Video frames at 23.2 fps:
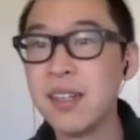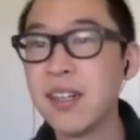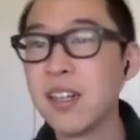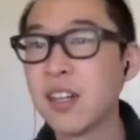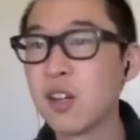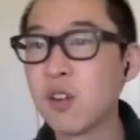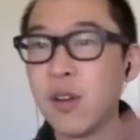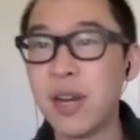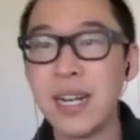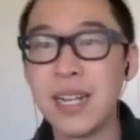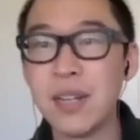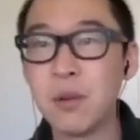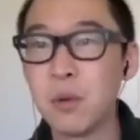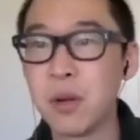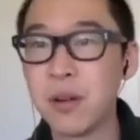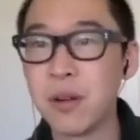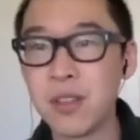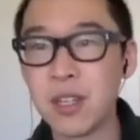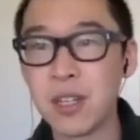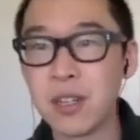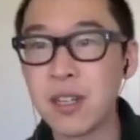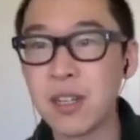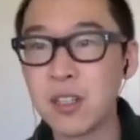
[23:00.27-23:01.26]
created one of
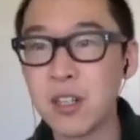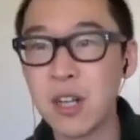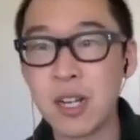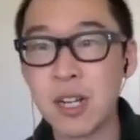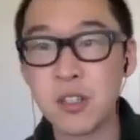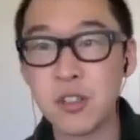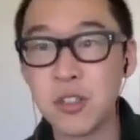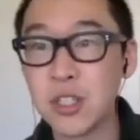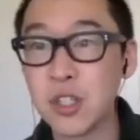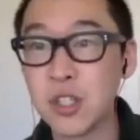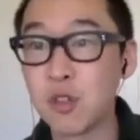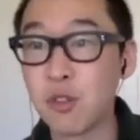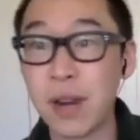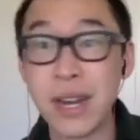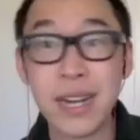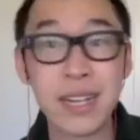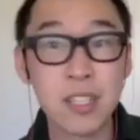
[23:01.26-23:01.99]
the country's greatest